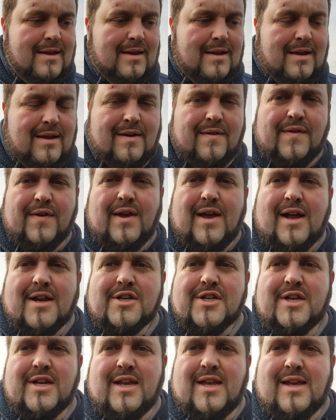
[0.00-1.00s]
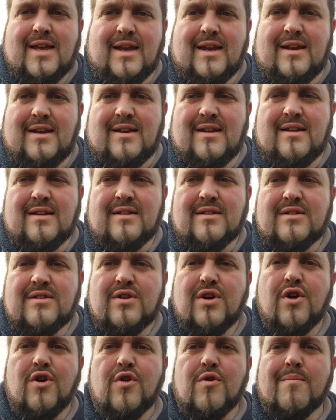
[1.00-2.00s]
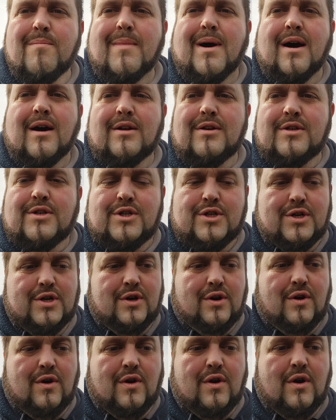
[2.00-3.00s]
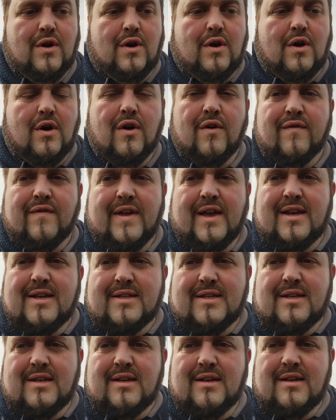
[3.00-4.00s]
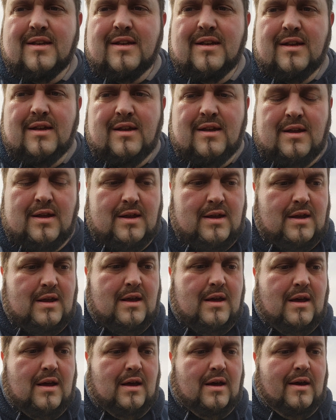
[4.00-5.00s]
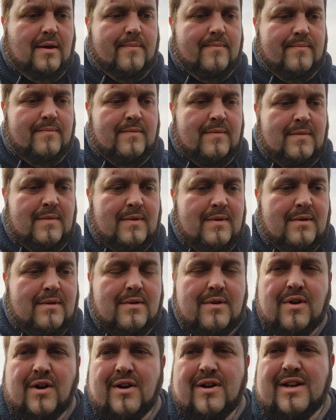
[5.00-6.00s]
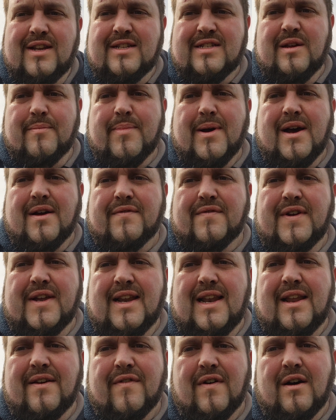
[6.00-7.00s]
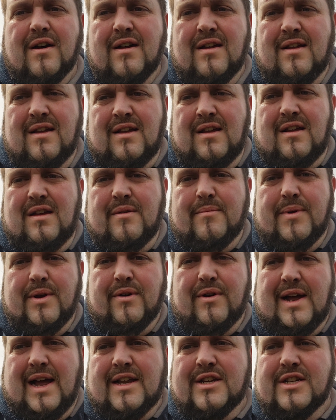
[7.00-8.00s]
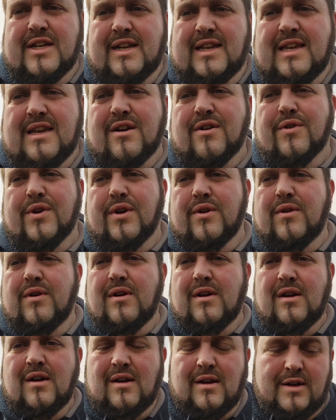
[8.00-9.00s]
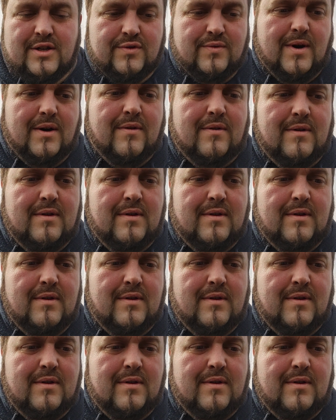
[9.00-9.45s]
if you actually eat too much of this, not only is it bad for your liver, but it will actually kill you as well.